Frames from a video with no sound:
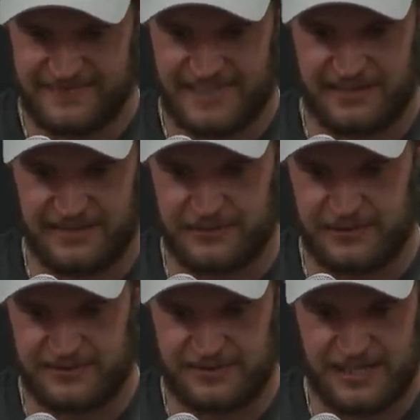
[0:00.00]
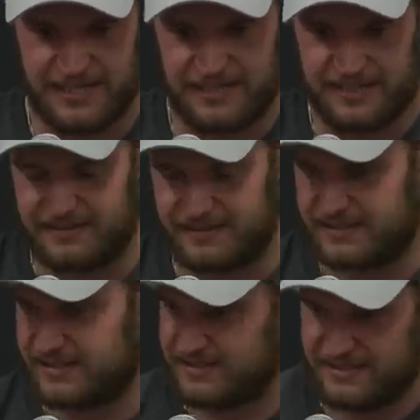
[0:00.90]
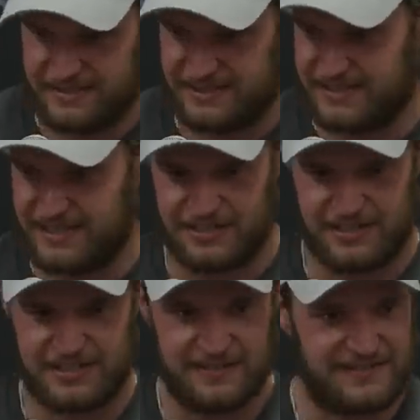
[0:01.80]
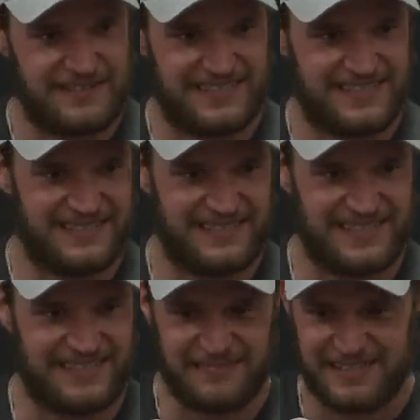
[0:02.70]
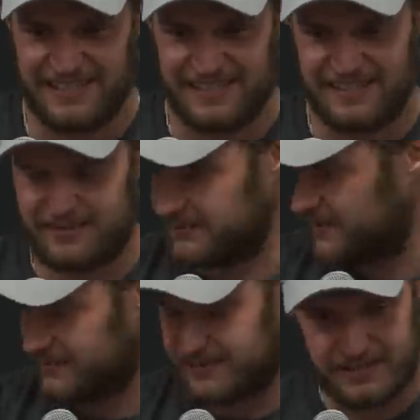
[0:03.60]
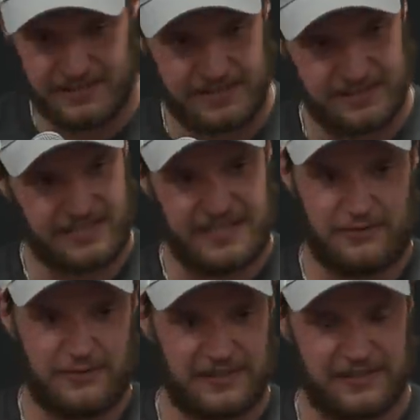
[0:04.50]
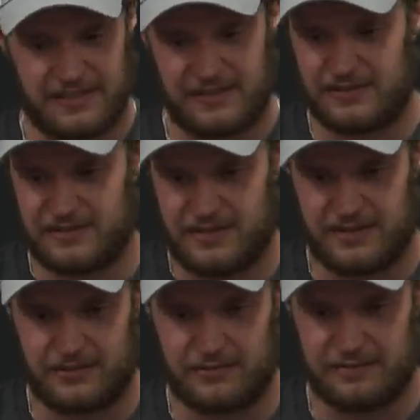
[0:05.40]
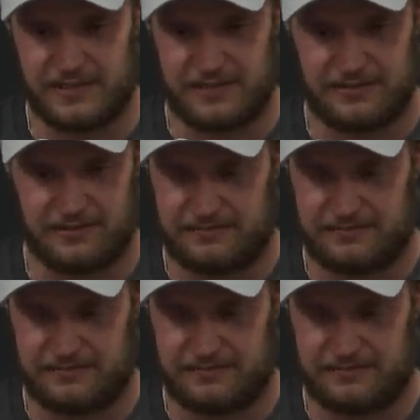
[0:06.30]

don't know what to say. Like it's not just like me leading, him leading, everyone in our room, like